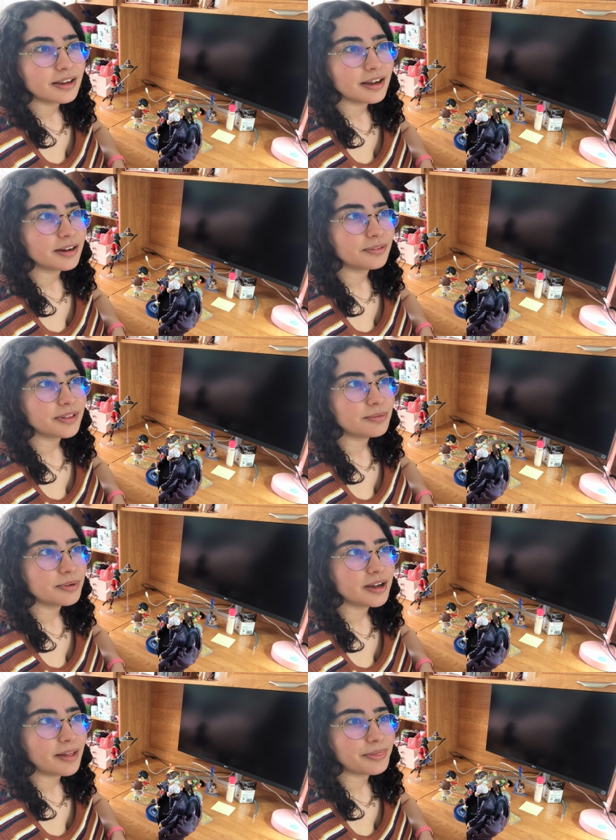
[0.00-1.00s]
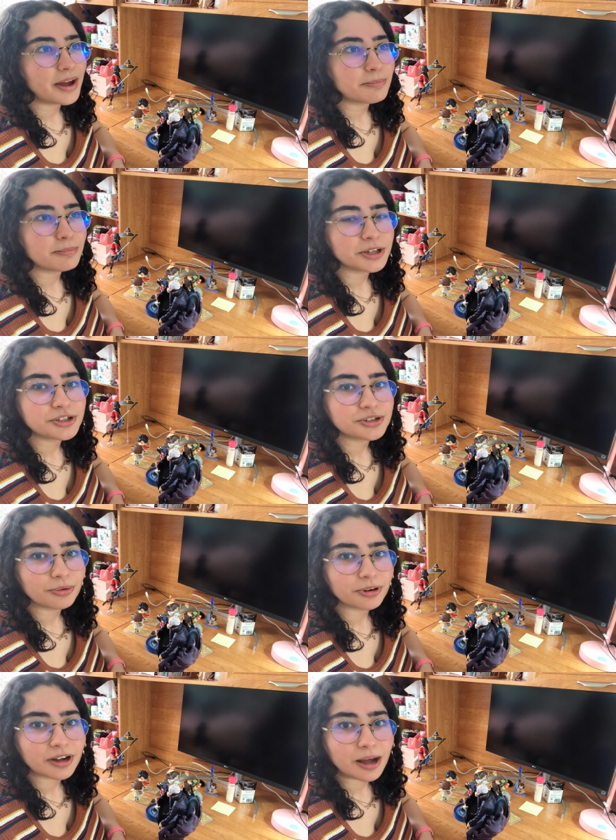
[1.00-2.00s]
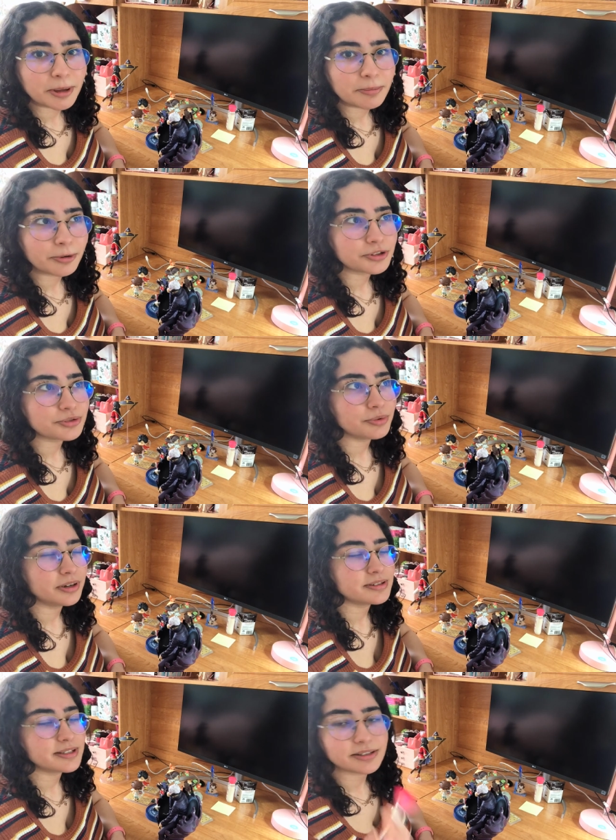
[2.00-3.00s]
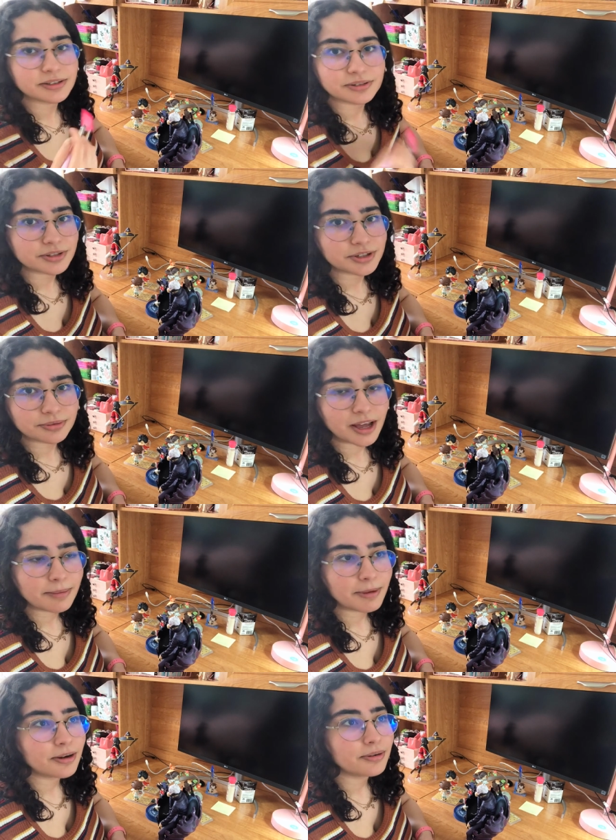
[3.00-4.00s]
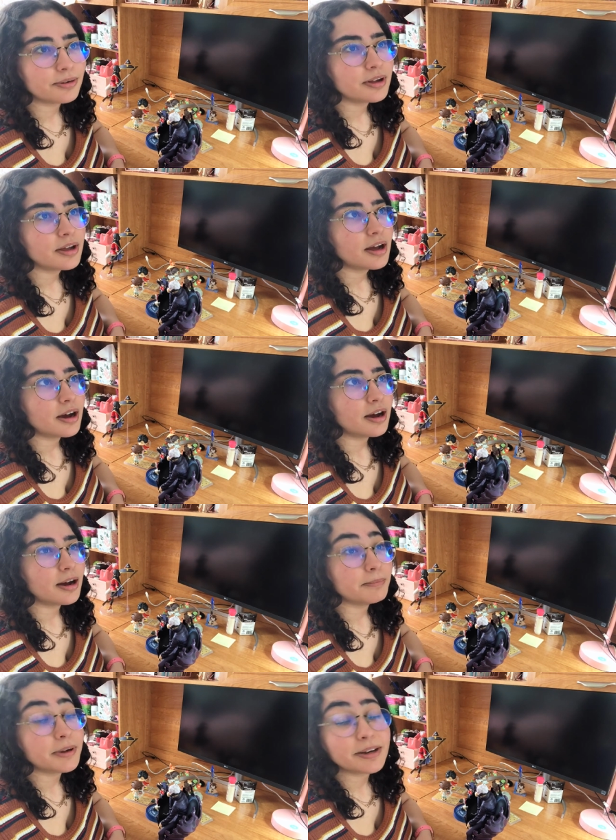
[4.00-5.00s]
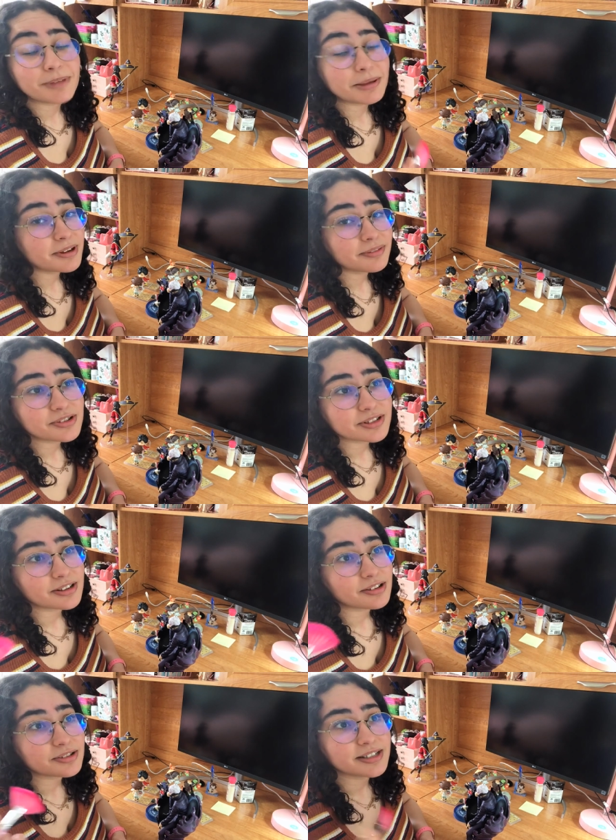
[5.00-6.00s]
I don't think we got that much Noragami merch when season 2 came out, but maybe if there's another